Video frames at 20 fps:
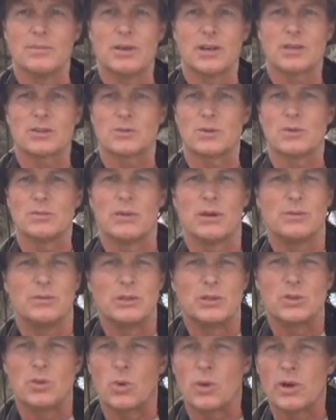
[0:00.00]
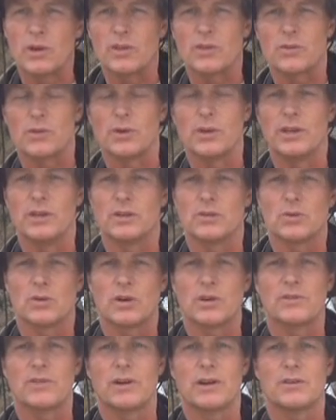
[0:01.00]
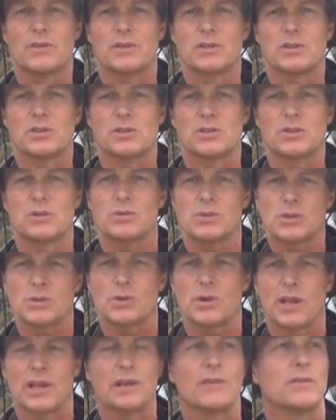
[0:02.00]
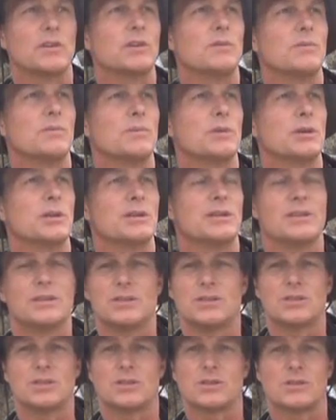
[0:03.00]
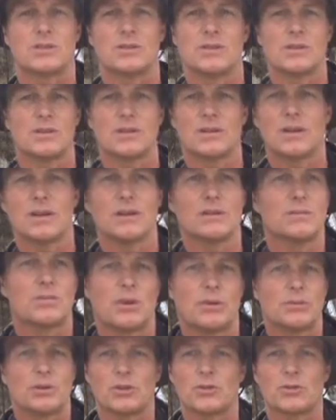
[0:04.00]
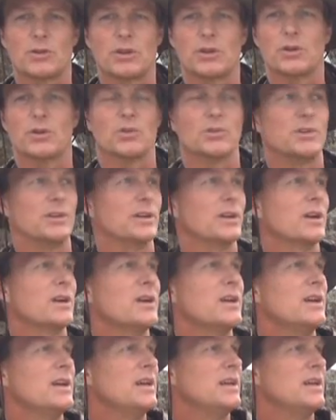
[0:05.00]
Best one maybe 23 to 25 inches. He was sort of heavy, but he's just not probably a 3-year-old deer.